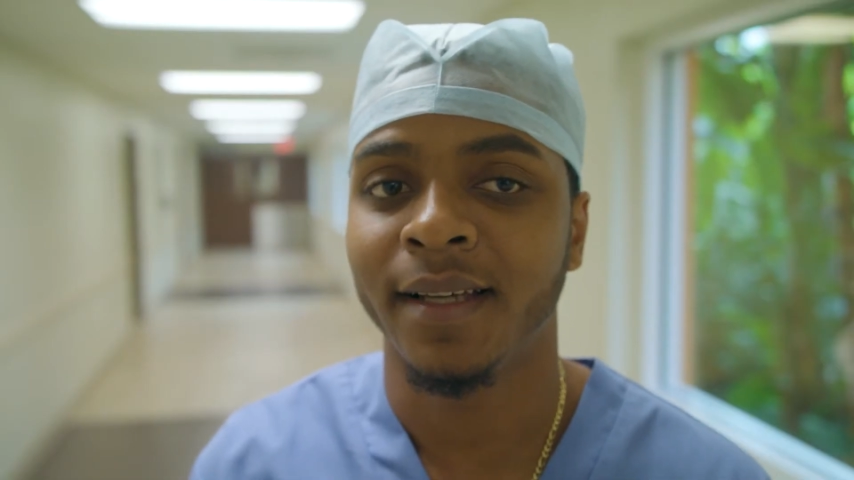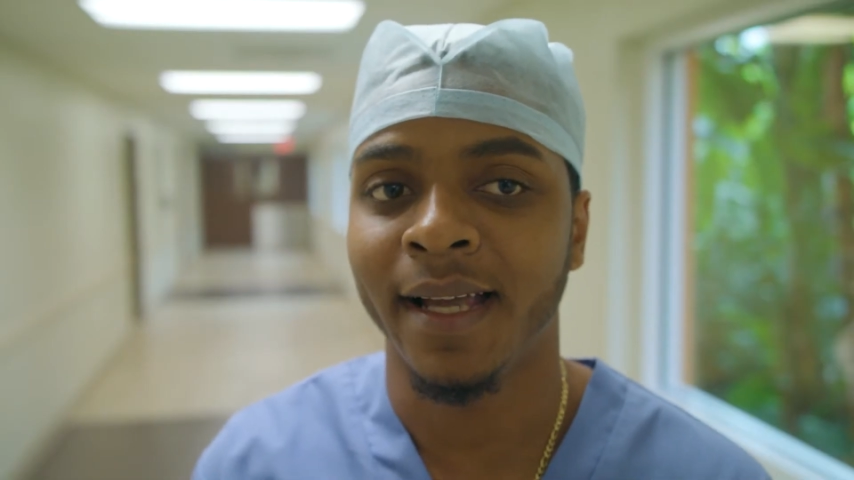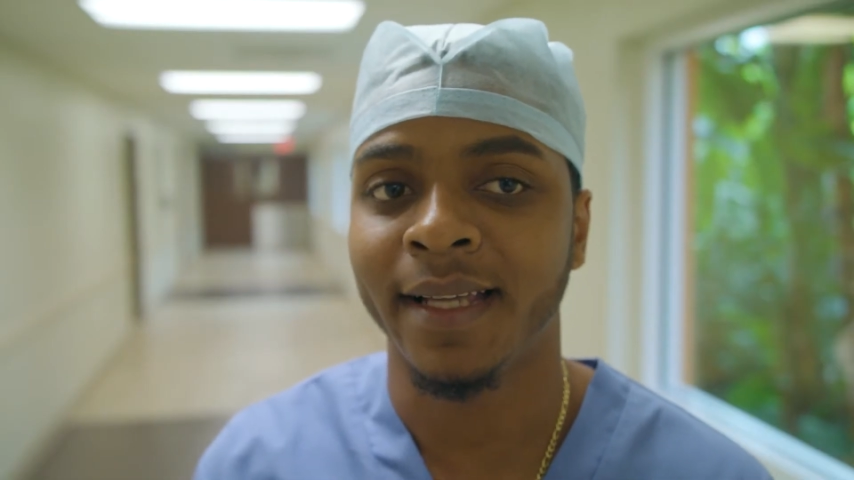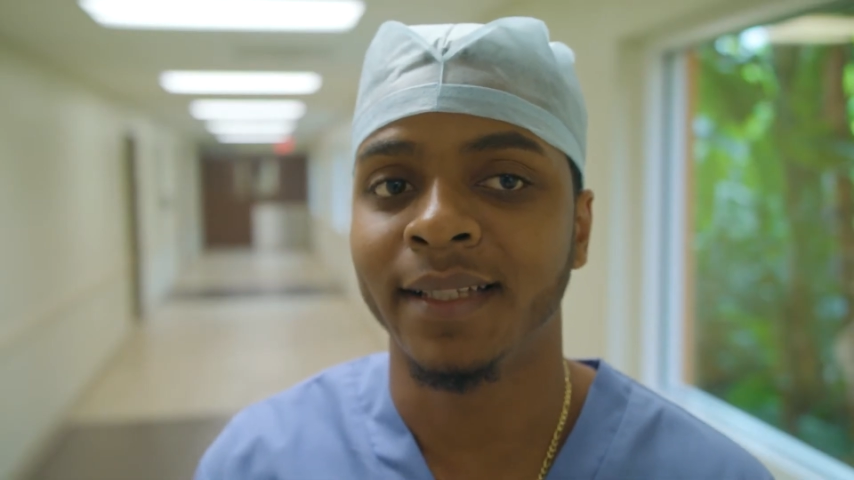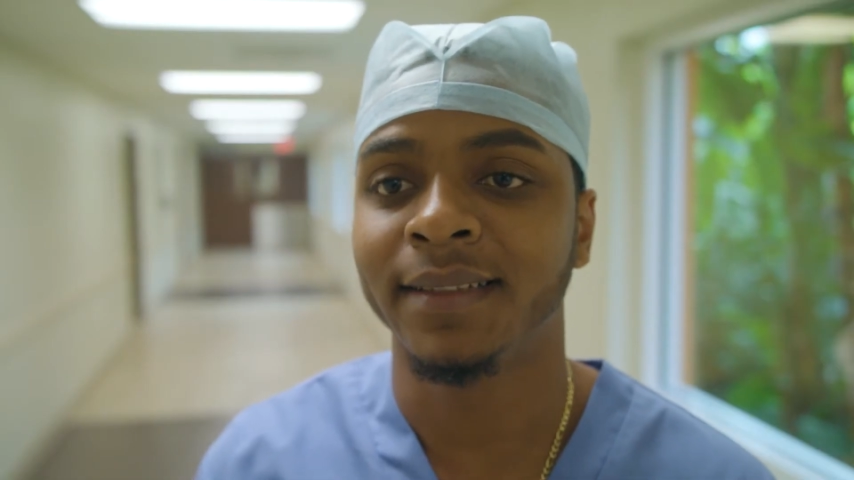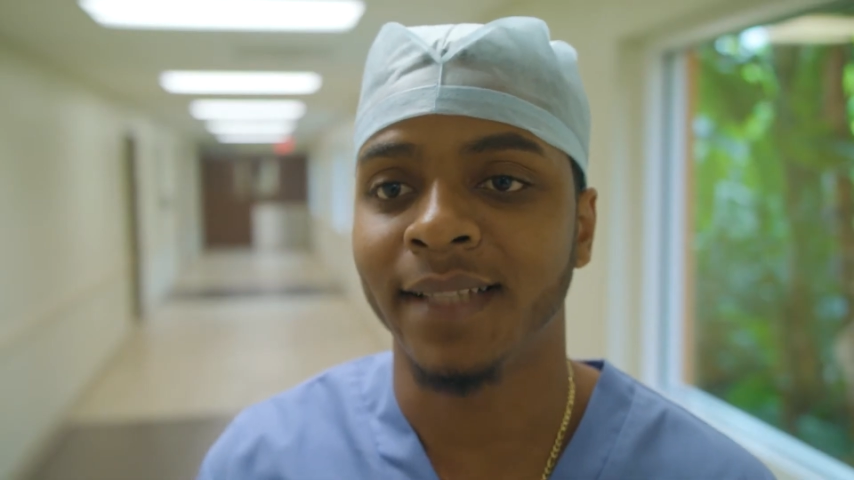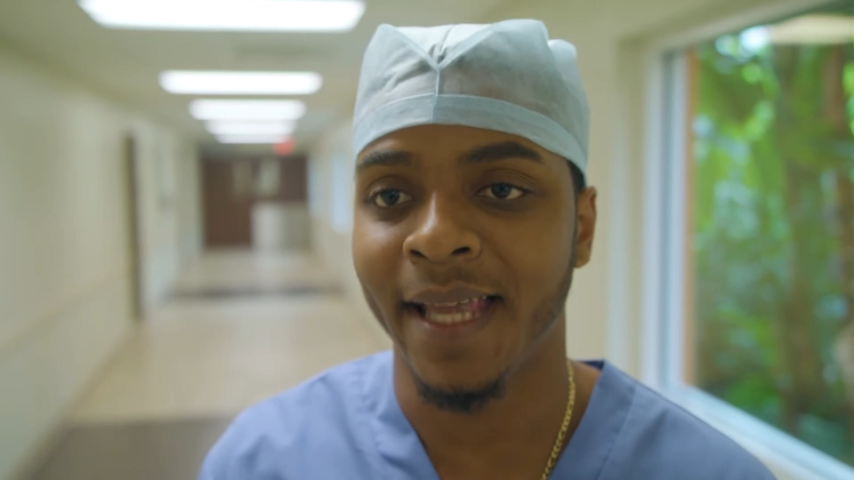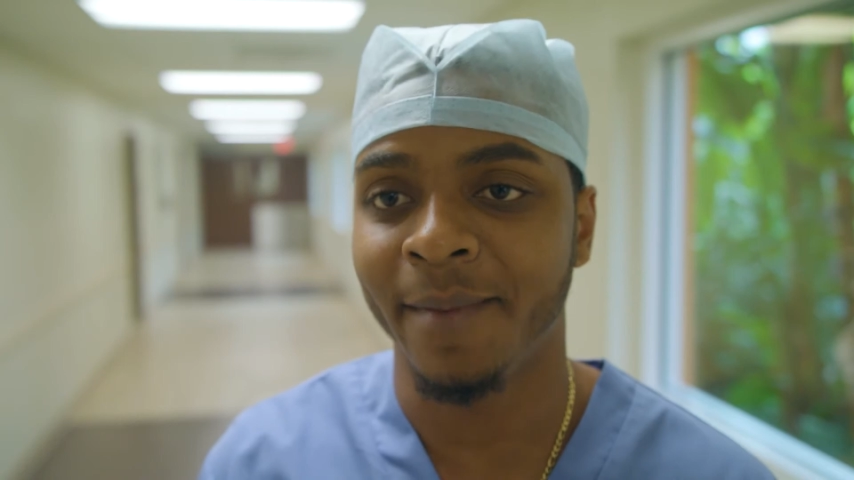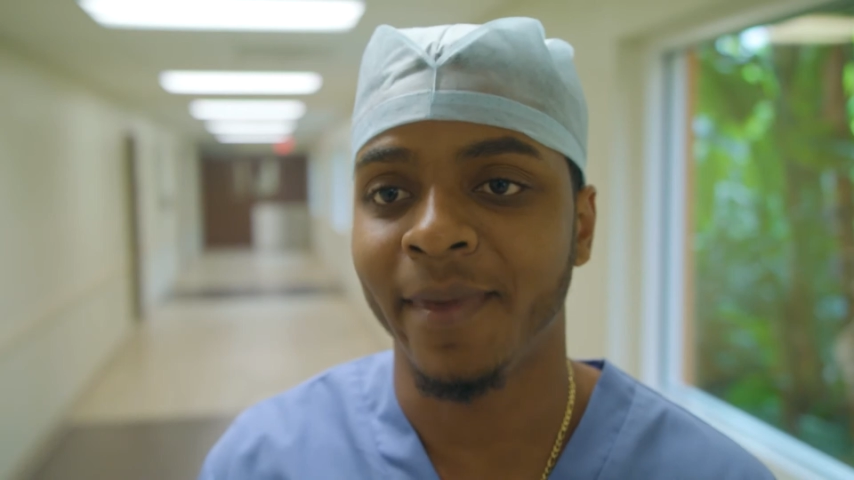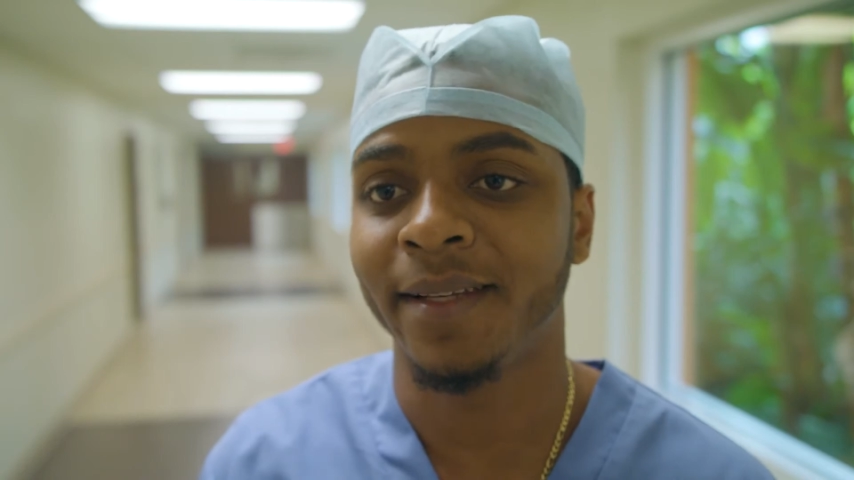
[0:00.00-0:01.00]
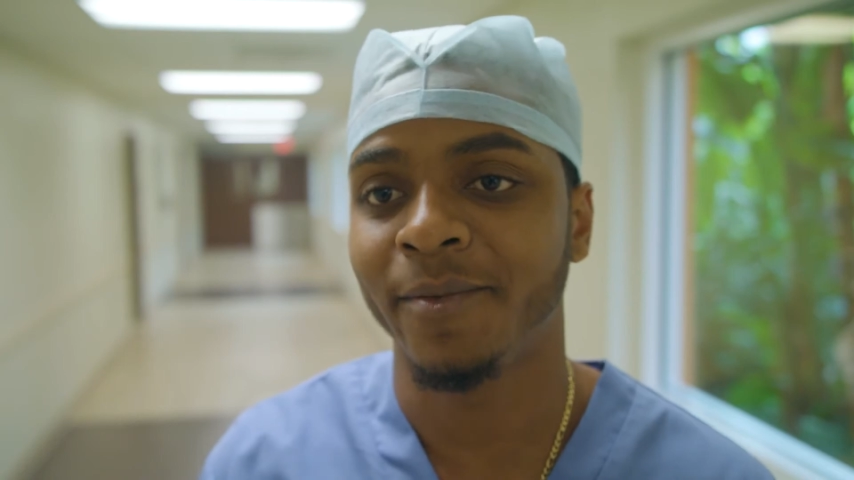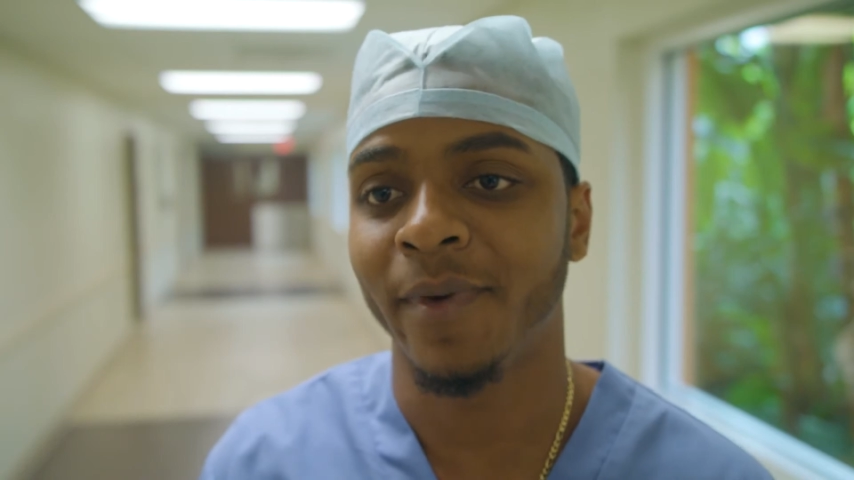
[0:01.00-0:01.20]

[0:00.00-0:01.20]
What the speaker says: I came in